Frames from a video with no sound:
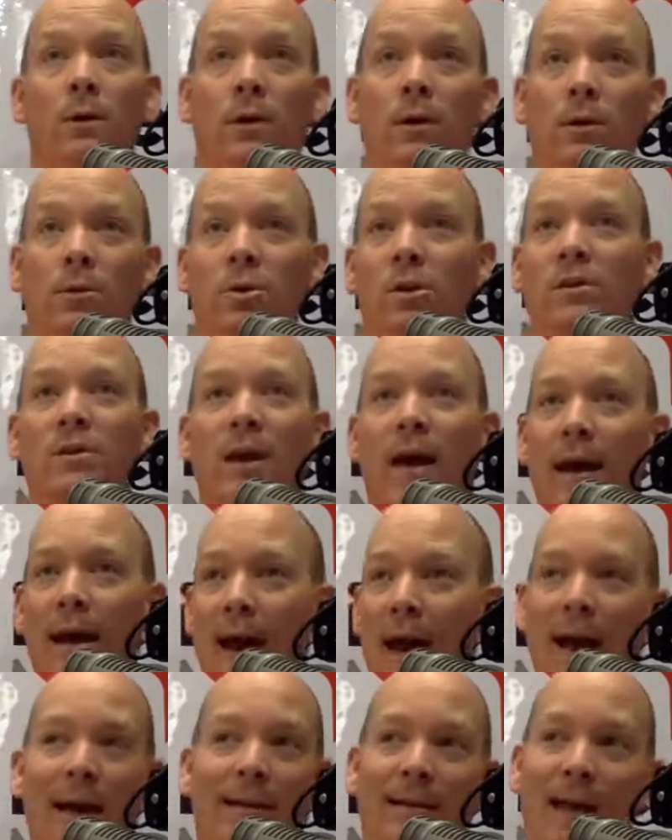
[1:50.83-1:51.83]
Just like
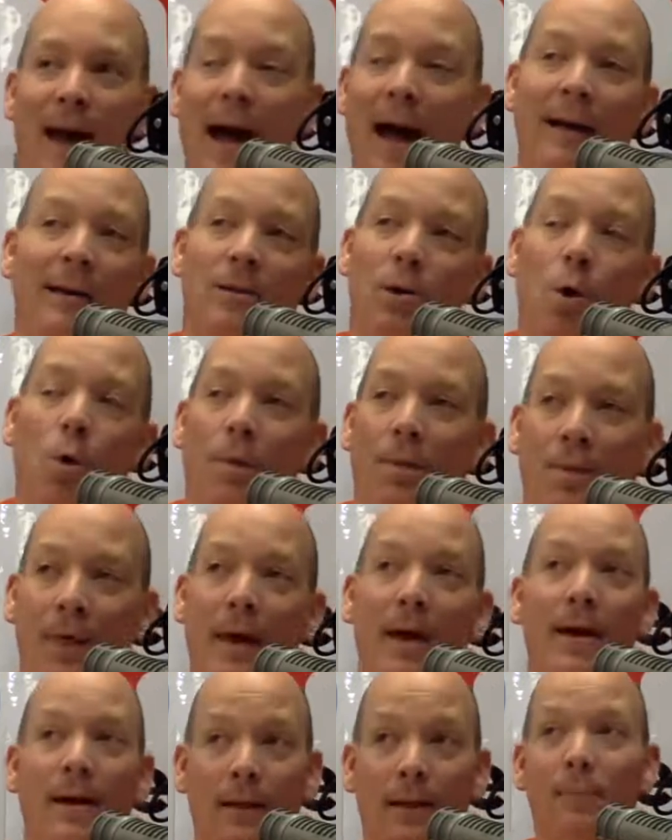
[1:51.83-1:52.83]
I don't
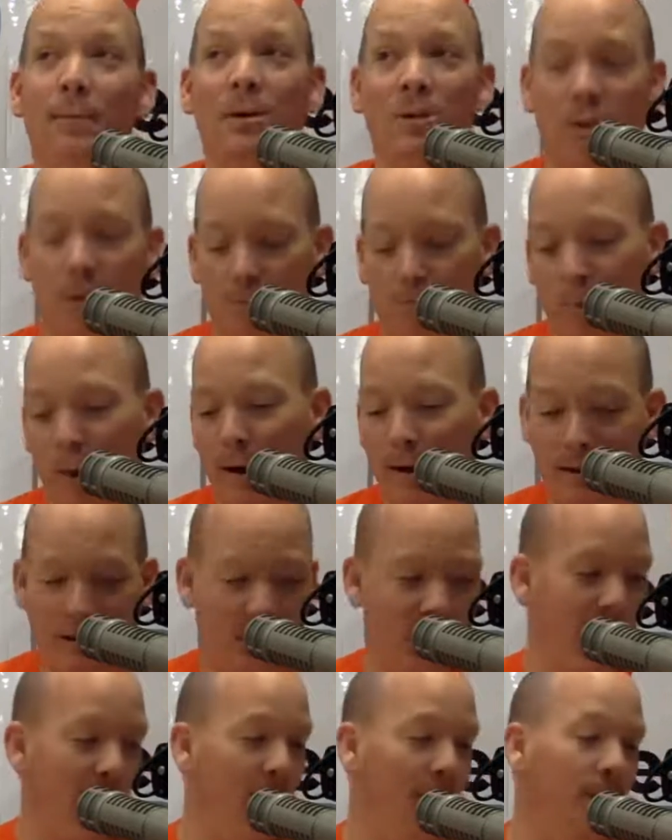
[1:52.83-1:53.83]
think, let me just break this
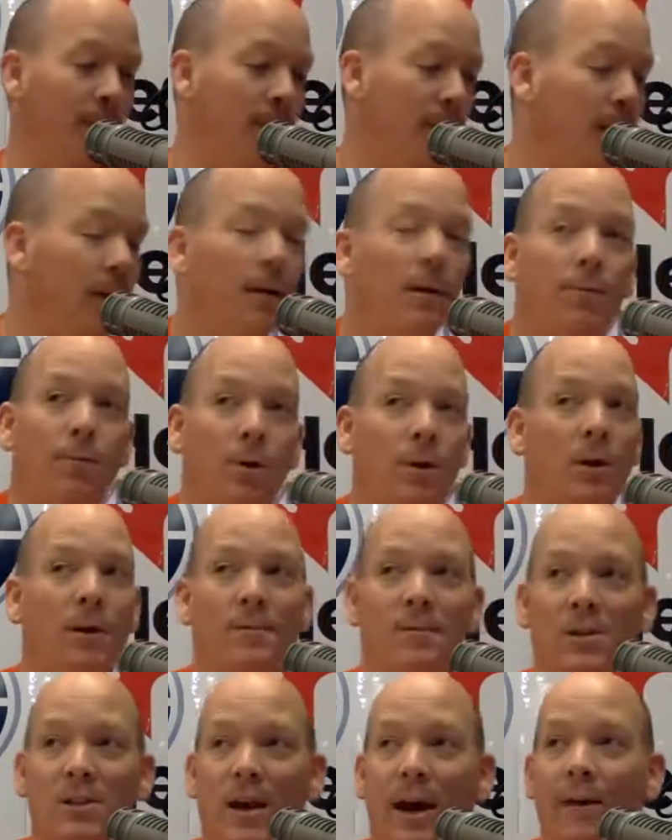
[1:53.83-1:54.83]
down for
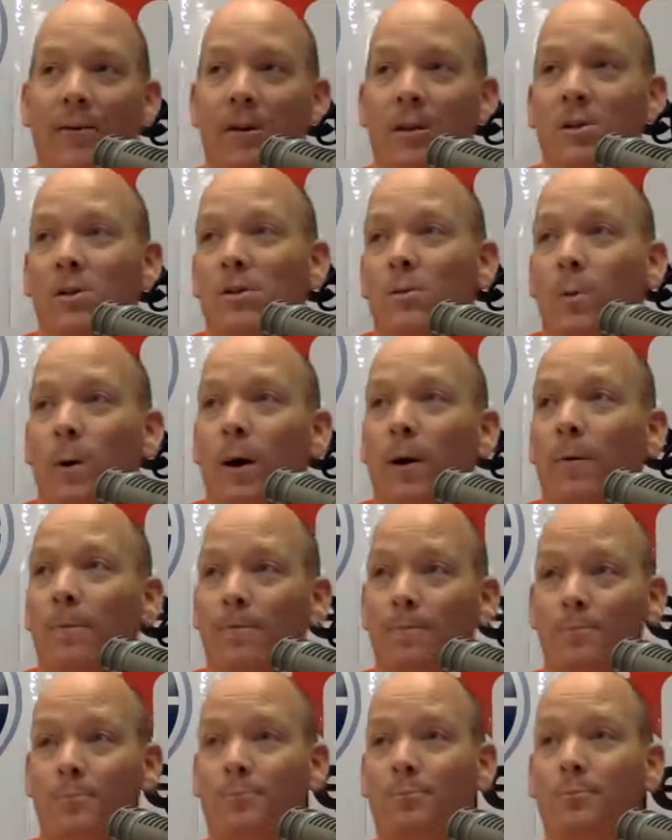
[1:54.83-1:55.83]
Clemson Tiger Nation as well.
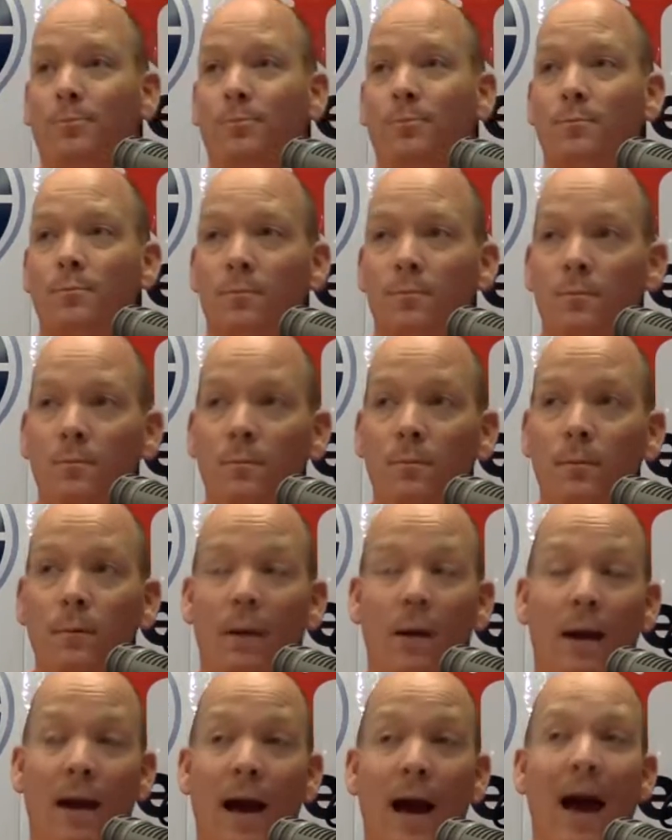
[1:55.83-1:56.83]

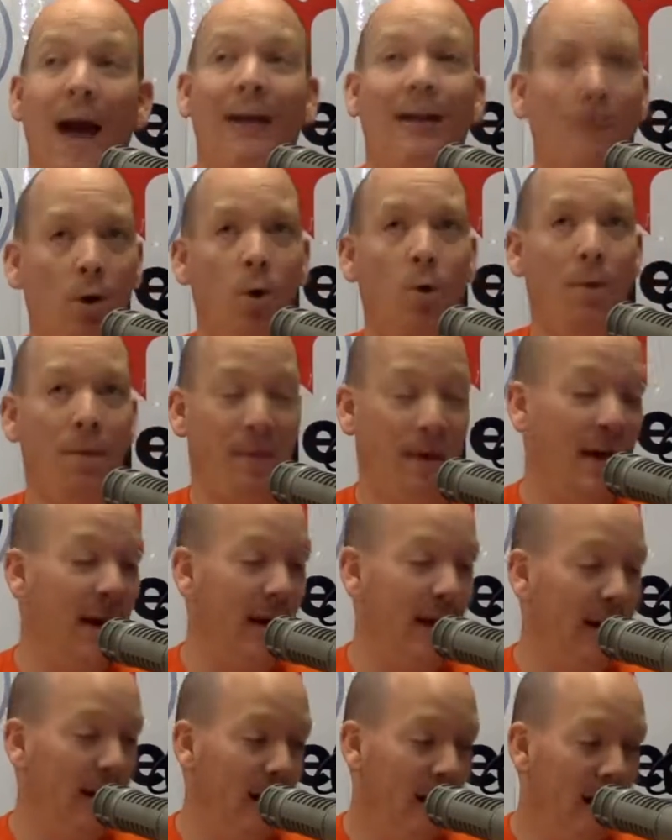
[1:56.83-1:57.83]
I don't
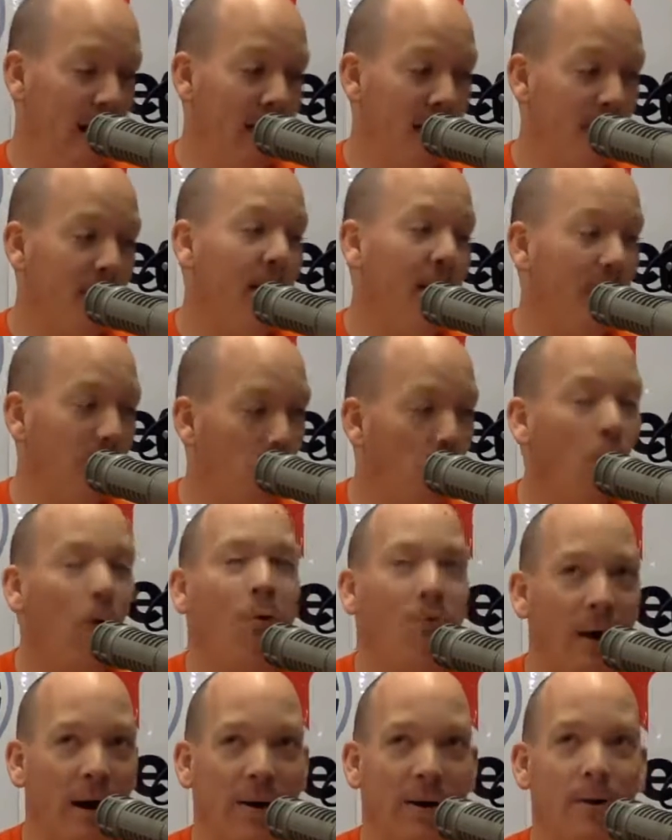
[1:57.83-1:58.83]
think that your
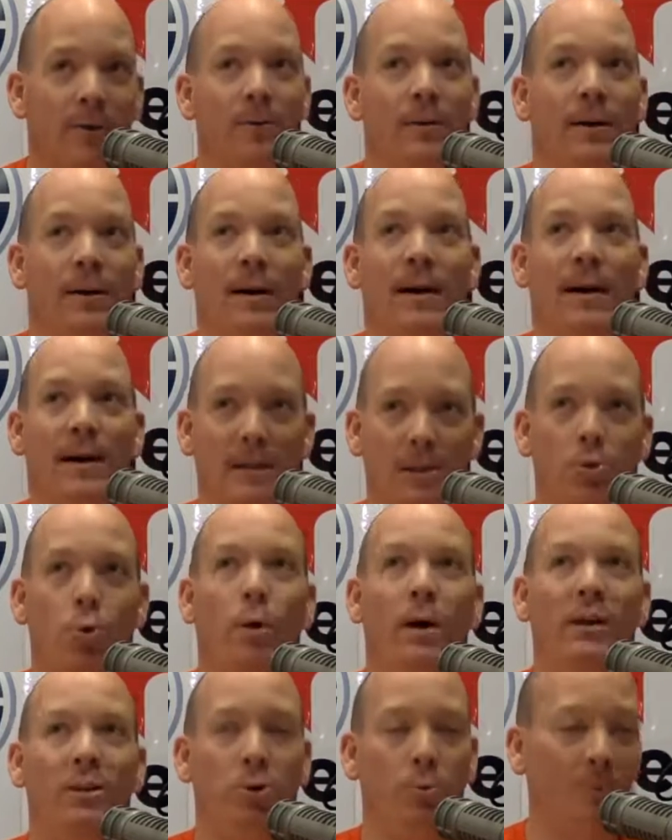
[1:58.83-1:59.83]
record is
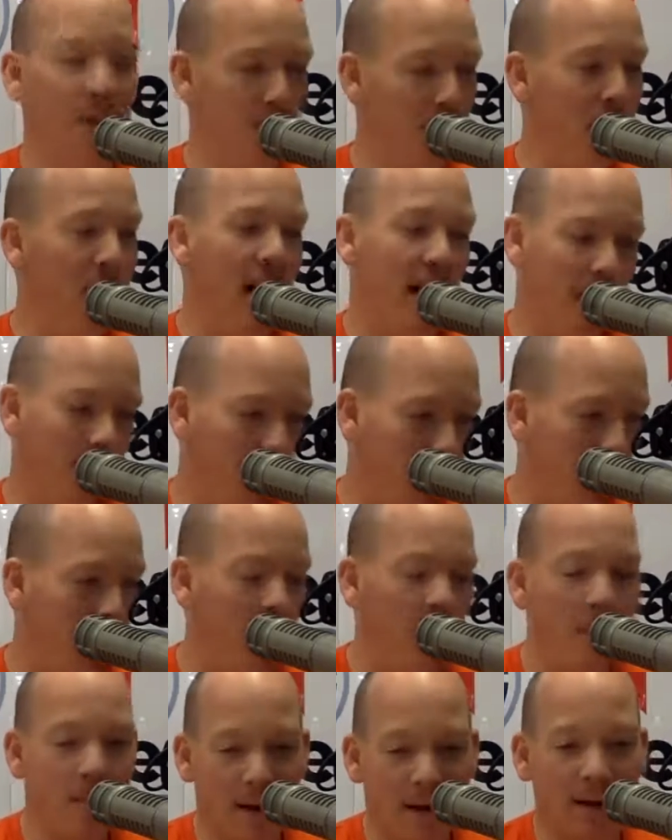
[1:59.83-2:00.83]
going to be better
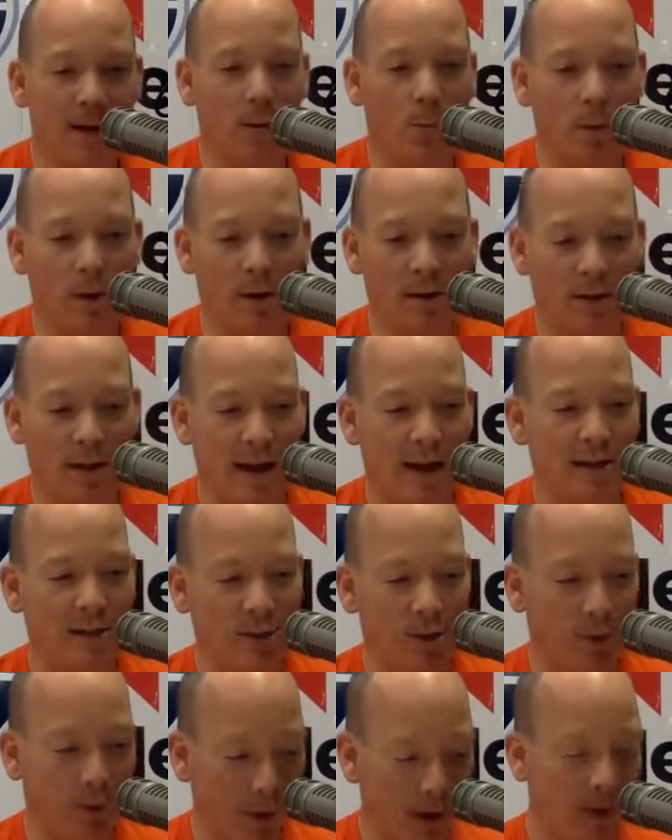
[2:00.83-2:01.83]
than it was
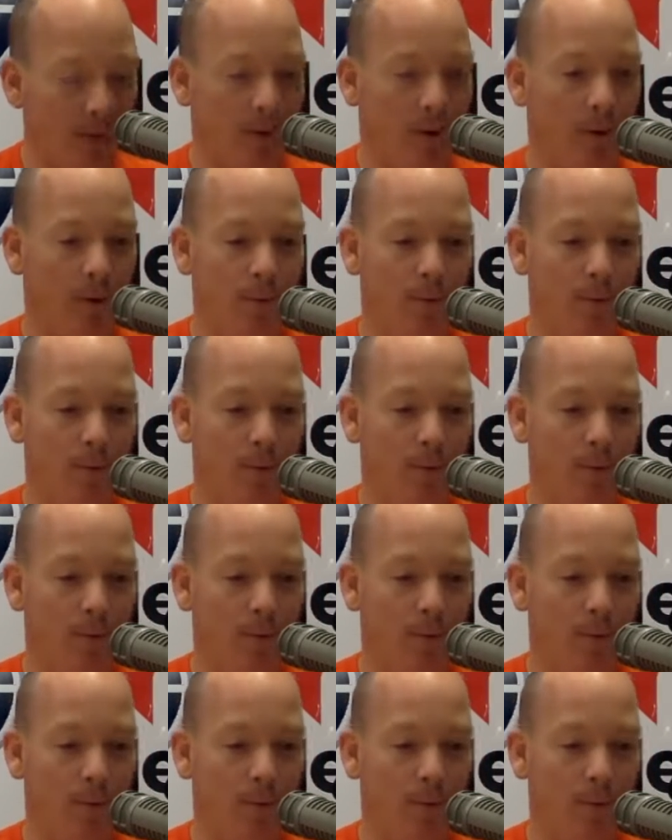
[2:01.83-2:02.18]
last year either.